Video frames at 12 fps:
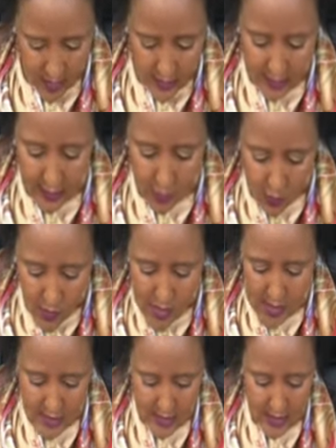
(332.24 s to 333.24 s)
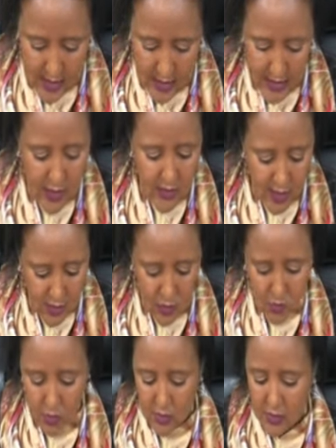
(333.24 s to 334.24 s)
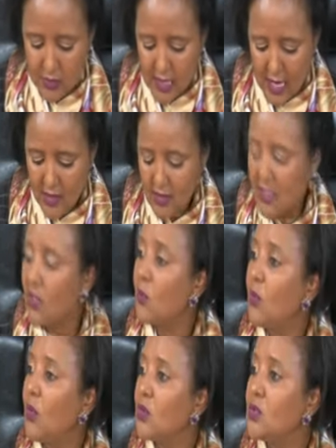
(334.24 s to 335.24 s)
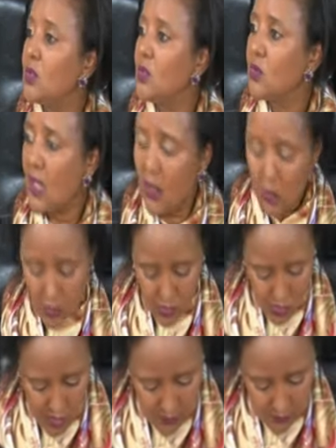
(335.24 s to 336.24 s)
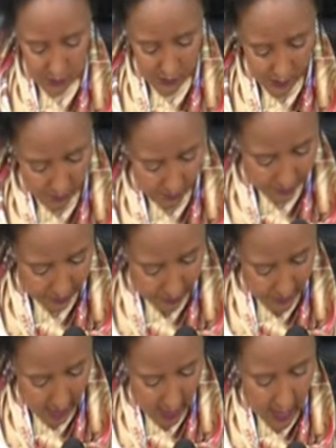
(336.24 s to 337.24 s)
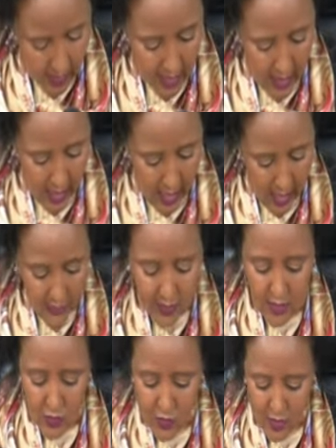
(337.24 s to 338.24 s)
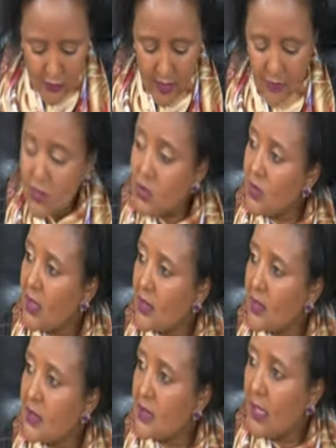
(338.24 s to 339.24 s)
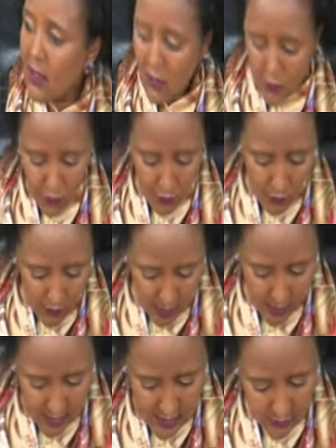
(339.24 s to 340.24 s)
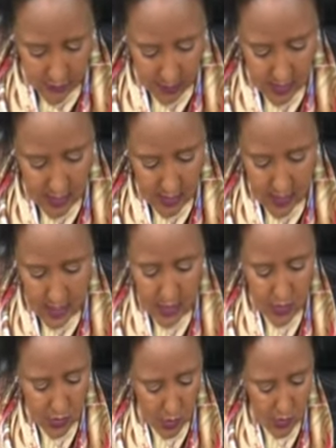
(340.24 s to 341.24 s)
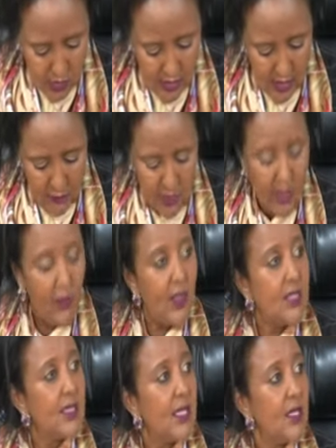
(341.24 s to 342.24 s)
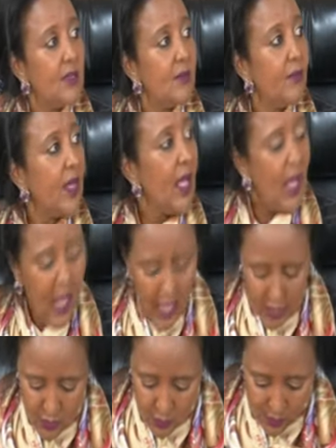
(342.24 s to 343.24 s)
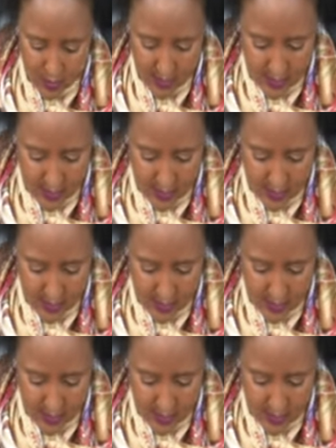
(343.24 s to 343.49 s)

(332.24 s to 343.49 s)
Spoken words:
They can only attend day schools as they report to their local chief. 125 students from various affected schools have been arrested as police